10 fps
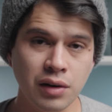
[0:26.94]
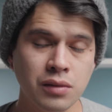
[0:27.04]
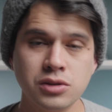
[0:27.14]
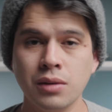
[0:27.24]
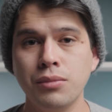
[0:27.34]

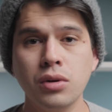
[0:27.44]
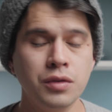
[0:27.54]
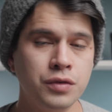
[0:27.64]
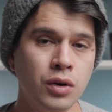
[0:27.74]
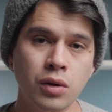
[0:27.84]
around some
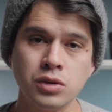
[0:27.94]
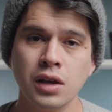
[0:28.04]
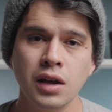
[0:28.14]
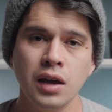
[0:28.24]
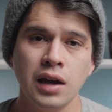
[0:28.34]
beautiful photos
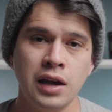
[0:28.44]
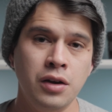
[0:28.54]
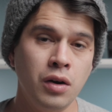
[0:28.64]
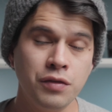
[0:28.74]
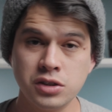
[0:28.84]

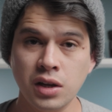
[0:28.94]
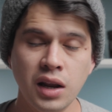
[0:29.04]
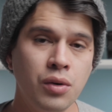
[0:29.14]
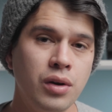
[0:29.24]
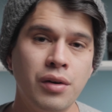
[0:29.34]
of the
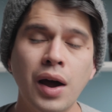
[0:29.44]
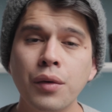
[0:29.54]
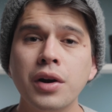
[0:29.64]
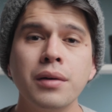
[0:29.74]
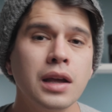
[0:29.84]
scenario
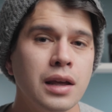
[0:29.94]
around her.